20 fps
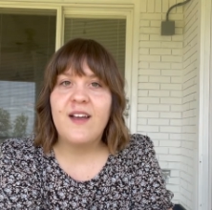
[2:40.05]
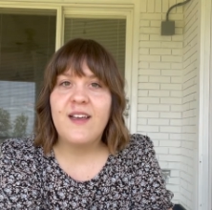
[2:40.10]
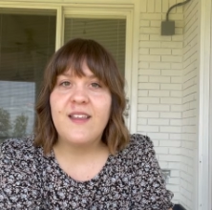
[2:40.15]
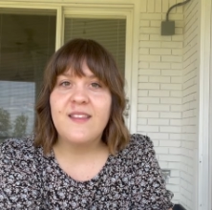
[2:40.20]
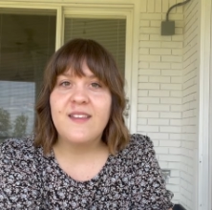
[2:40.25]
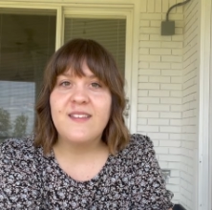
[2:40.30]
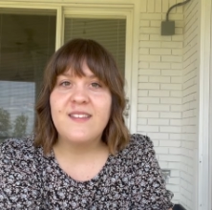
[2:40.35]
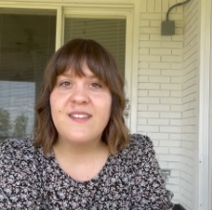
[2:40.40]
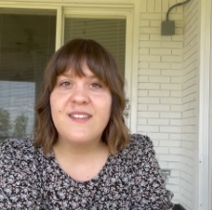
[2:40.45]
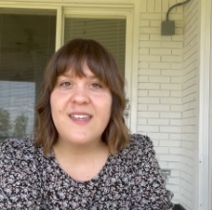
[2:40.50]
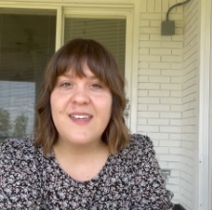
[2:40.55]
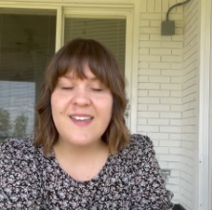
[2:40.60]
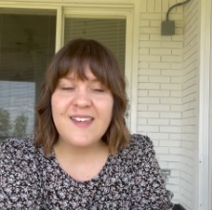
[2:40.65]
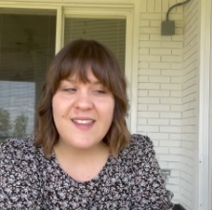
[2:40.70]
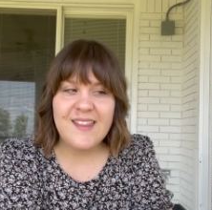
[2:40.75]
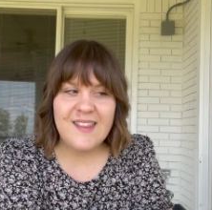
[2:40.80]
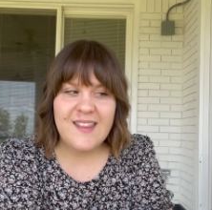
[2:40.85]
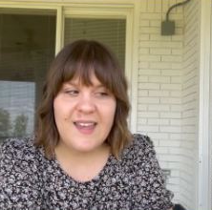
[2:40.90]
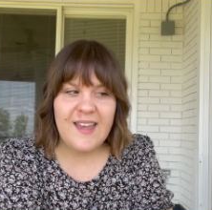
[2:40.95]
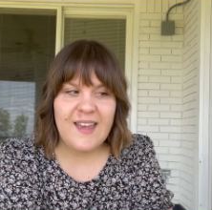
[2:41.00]
And the
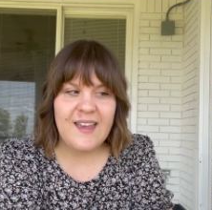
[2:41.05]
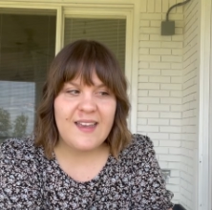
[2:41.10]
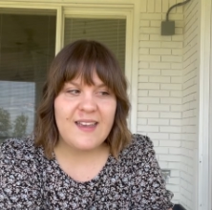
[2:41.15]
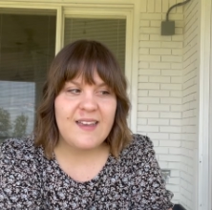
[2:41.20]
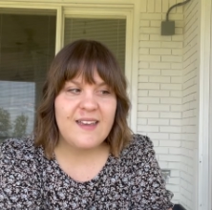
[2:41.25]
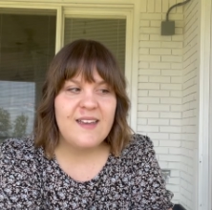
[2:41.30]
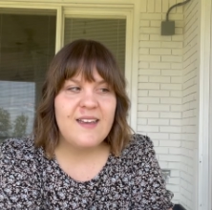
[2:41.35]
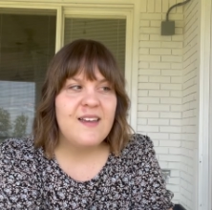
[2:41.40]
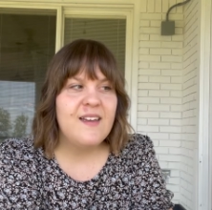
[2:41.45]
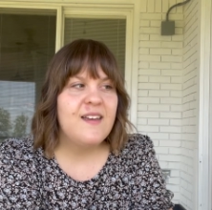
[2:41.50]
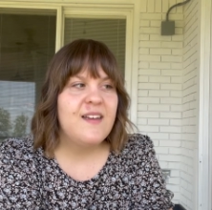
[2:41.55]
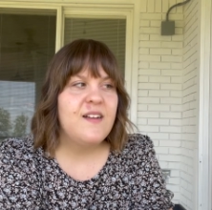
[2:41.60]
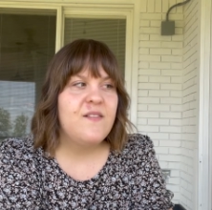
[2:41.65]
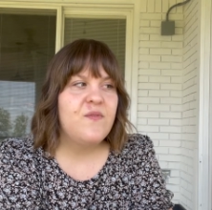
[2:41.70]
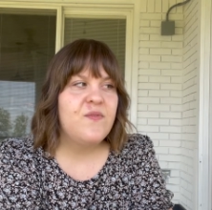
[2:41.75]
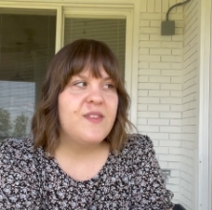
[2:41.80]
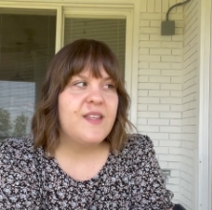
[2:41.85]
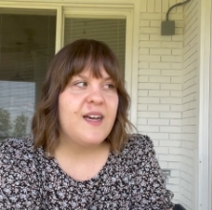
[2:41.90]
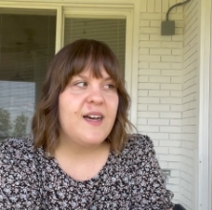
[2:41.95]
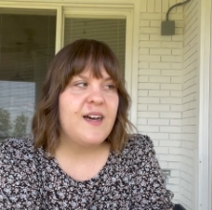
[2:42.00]
second thing
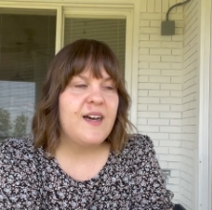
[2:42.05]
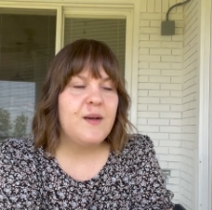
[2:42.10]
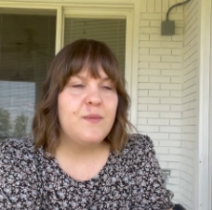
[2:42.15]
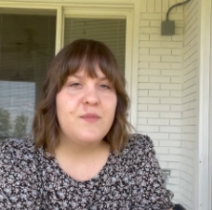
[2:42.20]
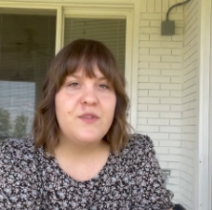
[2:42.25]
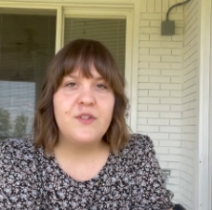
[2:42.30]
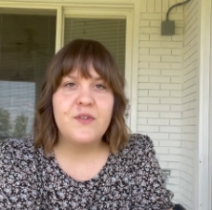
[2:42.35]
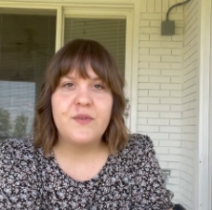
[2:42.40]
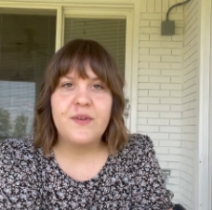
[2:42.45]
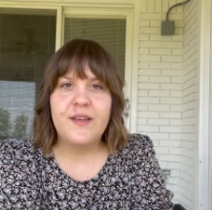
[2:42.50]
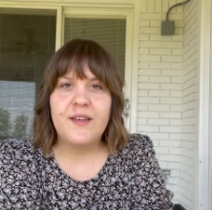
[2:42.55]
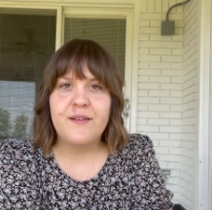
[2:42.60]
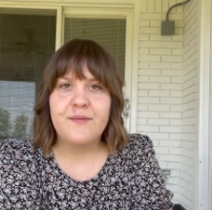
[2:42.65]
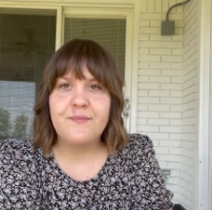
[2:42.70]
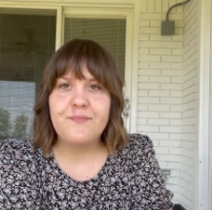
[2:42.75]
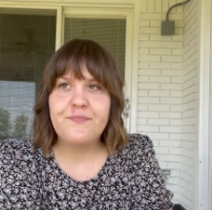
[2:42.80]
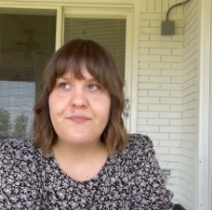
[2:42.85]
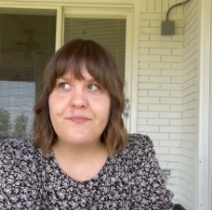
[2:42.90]
that I'm doing,